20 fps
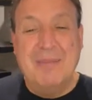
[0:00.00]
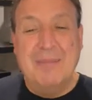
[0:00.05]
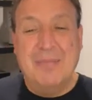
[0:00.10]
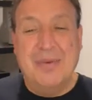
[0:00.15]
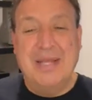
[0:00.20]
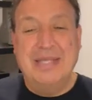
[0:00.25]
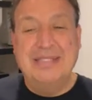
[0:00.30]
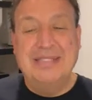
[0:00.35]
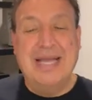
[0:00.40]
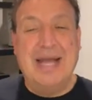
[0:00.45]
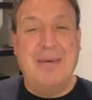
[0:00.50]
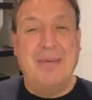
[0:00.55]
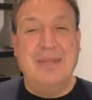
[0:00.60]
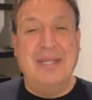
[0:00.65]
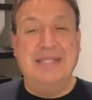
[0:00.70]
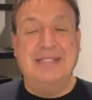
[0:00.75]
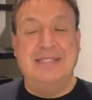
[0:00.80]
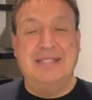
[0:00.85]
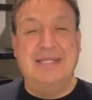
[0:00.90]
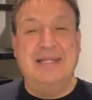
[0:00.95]
Praise God. Well,
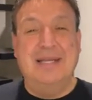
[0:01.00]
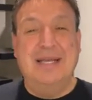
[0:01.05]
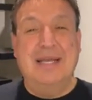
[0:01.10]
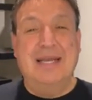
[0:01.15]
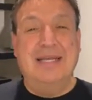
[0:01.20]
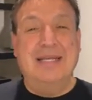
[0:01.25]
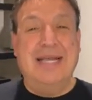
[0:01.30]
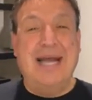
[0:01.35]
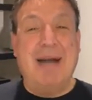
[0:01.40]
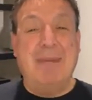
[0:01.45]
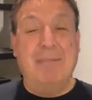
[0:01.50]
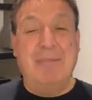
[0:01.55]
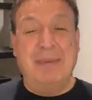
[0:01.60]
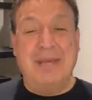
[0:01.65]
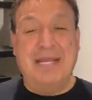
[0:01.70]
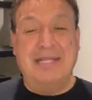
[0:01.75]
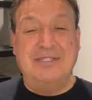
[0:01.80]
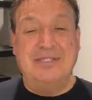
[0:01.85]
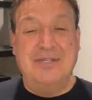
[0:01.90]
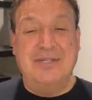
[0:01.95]
listen, God
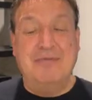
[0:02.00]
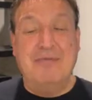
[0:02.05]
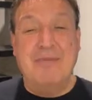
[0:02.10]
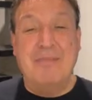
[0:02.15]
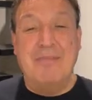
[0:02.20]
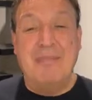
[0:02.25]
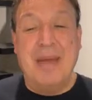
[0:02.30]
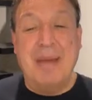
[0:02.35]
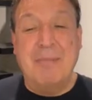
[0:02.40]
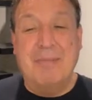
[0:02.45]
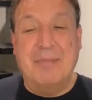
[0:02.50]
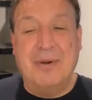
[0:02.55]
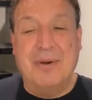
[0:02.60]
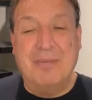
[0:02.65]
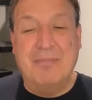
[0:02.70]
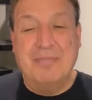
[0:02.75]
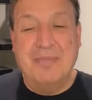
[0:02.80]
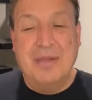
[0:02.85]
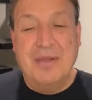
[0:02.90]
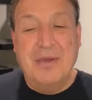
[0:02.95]
bless you.
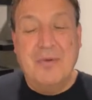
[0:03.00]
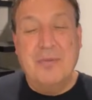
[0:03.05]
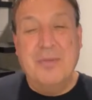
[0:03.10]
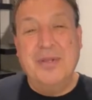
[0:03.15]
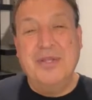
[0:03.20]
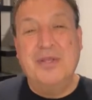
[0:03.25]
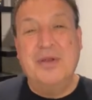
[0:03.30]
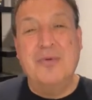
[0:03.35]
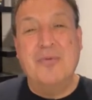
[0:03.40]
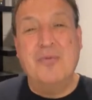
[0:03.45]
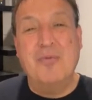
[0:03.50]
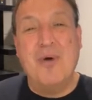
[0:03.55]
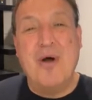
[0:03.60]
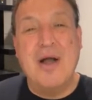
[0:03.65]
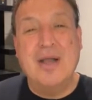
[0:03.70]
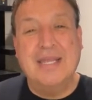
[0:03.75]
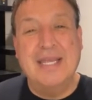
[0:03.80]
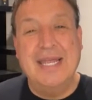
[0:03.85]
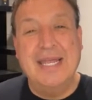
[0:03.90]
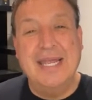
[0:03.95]
Remember, when you're
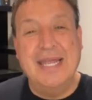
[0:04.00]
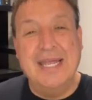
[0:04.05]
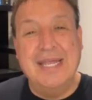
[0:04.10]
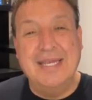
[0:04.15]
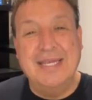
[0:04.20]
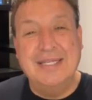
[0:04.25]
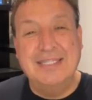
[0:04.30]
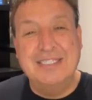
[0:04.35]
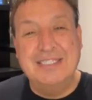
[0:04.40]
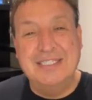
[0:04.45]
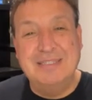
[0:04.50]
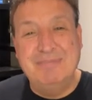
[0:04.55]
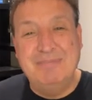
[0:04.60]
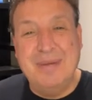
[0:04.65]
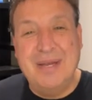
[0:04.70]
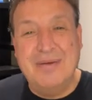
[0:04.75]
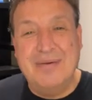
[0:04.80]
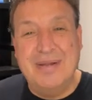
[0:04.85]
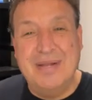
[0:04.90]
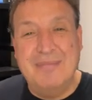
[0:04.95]
walking in the
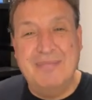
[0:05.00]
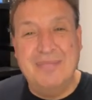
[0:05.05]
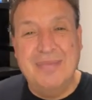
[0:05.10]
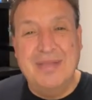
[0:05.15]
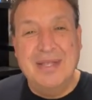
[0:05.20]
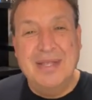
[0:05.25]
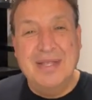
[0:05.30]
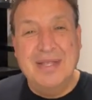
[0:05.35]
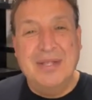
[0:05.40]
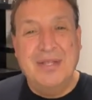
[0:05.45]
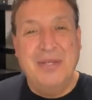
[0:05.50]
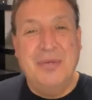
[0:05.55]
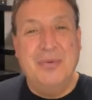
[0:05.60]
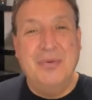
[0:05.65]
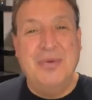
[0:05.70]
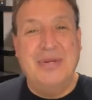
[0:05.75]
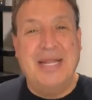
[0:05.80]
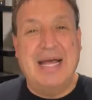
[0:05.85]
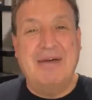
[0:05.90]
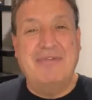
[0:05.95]
Spirit, you
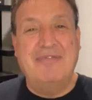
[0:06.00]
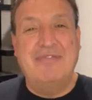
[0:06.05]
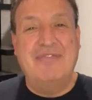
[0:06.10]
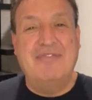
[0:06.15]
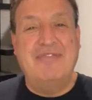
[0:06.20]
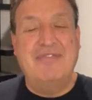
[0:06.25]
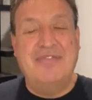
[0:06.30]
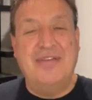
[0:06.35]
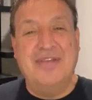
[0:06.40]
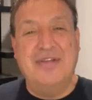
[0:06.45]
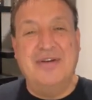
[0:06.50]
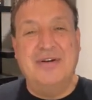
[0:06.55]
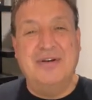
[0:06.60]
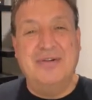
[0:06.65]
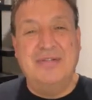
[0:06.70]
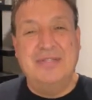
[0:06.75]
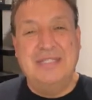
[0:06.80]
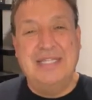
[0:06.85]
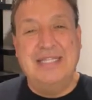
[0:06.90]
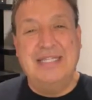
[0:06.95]
will not
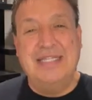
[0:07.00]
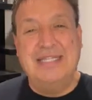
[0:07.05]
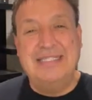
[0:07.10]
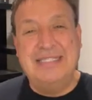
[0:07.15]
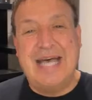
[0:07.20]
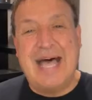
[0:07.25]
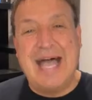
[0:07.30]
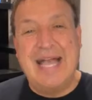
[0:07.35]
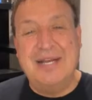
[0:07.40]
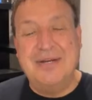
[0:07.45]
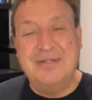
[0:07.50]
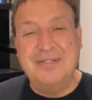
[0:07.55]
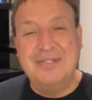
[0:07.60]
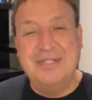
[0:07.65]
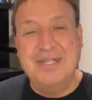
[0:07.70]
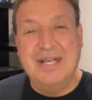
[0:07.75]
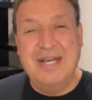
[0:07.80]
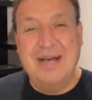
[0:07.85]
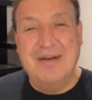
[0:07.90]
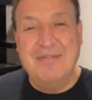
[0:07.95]
fulfill the
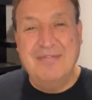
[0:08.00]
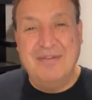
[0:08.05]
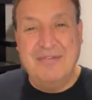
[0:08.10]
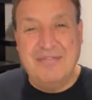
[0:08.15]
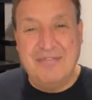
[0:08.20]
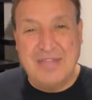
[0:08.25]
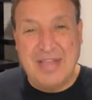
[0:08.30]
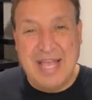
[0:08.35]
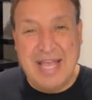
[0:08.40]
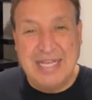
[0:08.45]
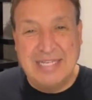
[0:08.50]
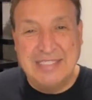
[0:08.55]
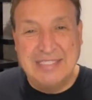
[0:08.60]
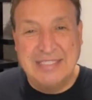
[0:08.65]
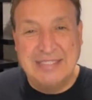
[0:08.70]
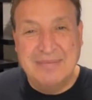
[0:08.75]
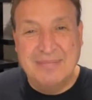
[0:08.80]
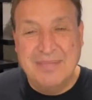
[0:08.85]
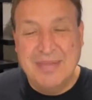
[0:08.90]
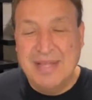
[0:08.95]
desires of the
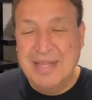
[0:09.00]
flesh.